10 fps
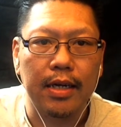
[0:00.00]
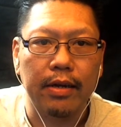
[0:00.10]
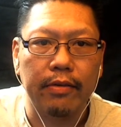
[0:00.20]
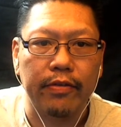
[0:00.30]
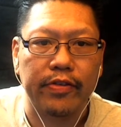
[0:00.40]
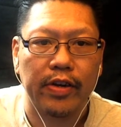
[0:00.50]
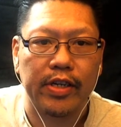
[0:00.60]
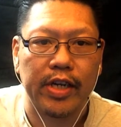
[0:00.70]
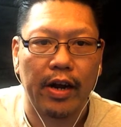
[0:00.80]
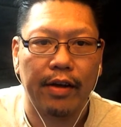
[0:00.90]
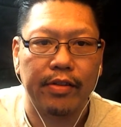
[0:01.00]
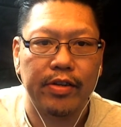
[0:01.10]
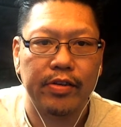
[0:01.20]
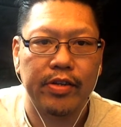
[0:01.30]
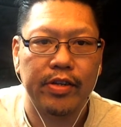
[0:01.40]
First of all, shout out
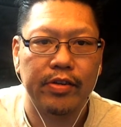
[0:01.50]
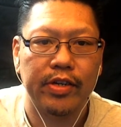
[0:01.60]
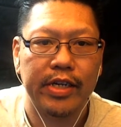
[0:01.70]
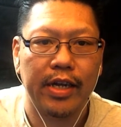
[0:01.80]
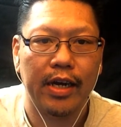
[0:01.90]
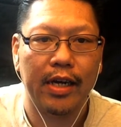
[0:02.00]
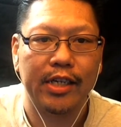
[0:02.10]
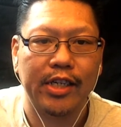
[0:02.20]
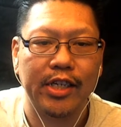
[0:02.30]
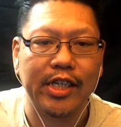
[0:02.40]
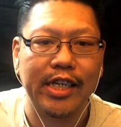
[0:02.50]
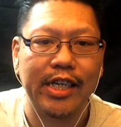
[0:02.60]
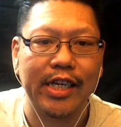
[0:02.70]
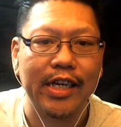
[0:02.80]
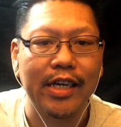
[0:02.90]
to
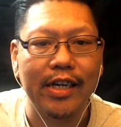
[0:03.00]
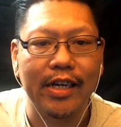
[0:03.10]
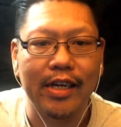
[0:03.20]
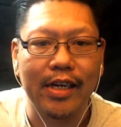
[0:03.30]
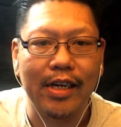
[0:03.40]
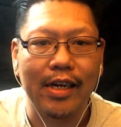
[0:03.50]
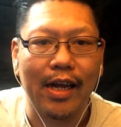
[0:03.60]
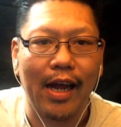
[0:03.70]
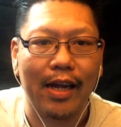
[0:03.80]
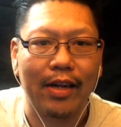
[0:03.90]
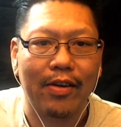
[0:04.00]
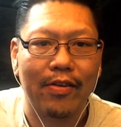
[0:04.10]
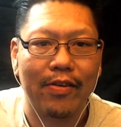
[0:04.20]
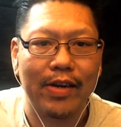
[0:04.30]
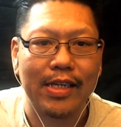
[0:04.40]
Shishi and
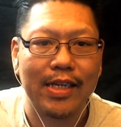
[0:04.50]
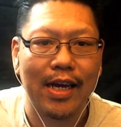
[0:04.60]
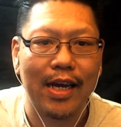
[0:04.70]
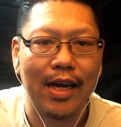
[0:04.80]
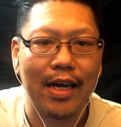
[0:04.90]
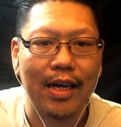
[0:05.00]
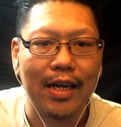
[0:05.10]
Carissa.